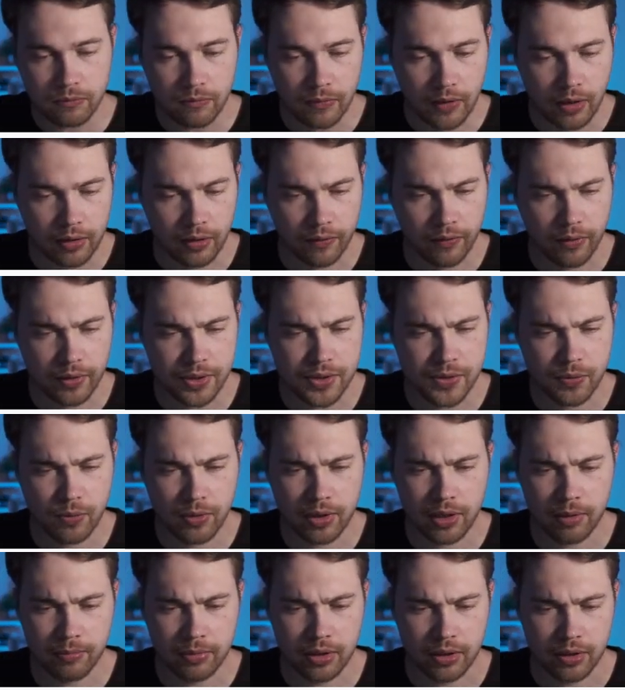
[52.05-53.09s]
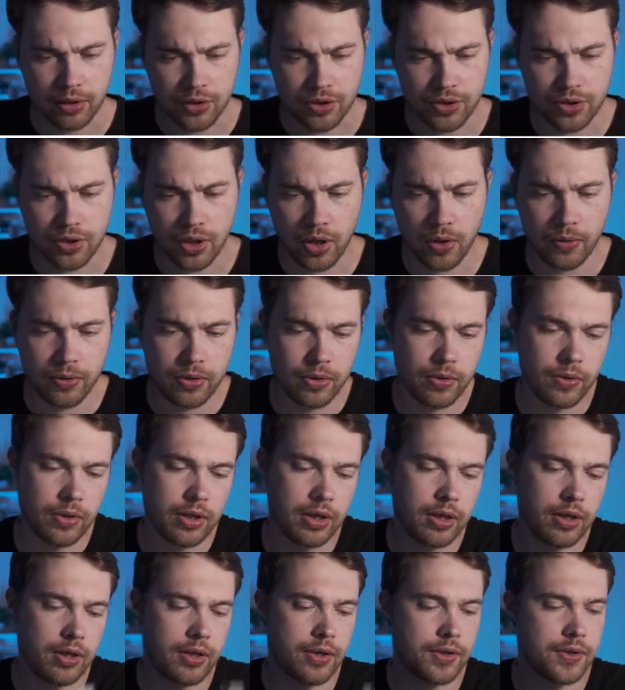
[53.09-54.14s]
The first one I'm gonna show you
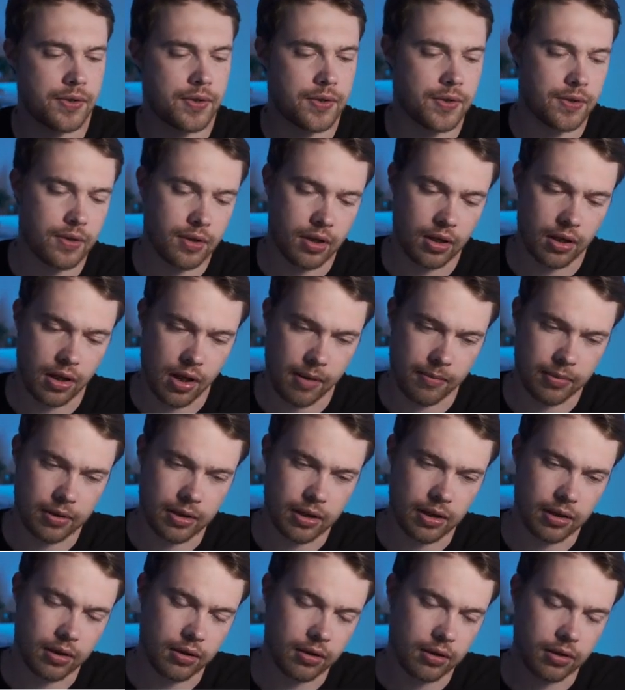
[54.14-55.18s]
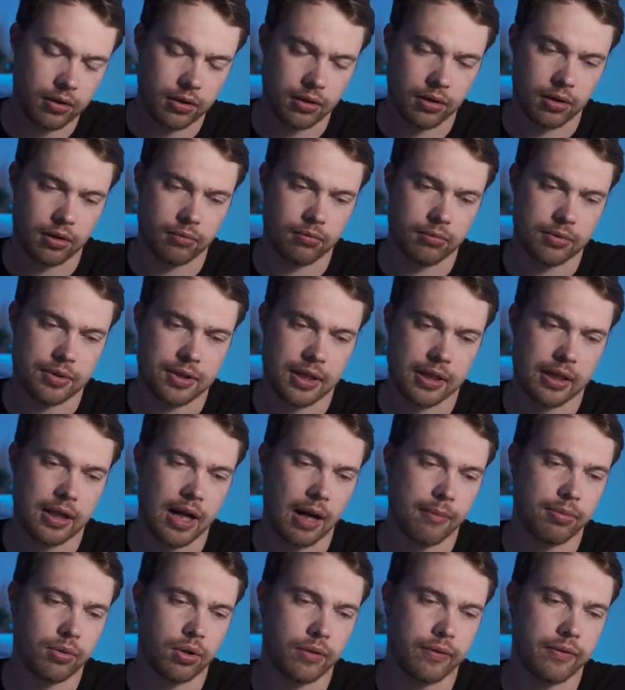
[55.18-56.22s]
is, I'm gonna take a
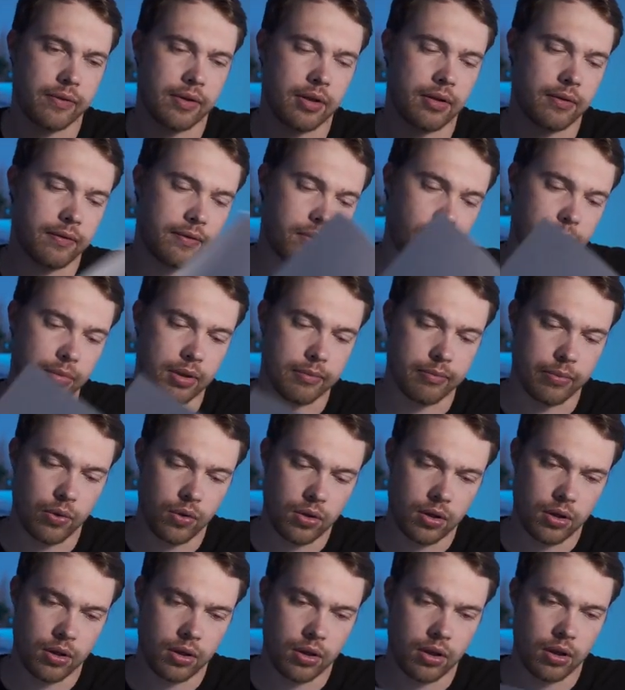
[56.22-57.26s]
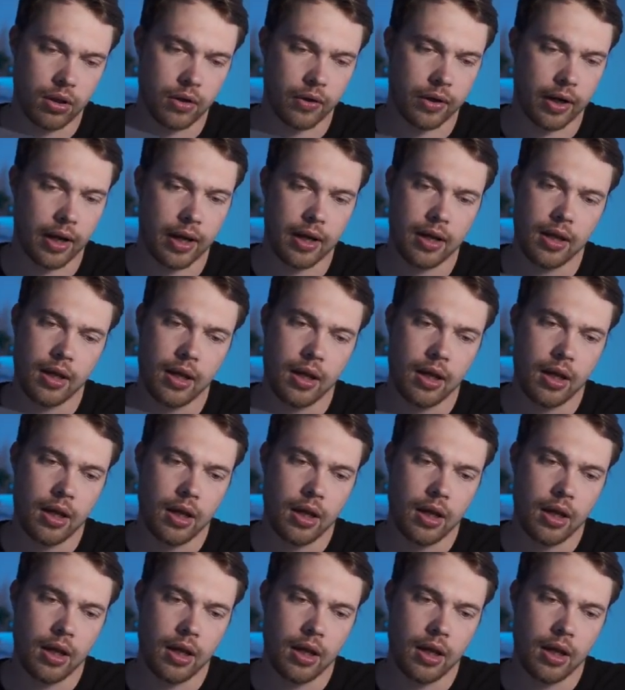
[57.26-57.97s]
couple of from the book. Okay.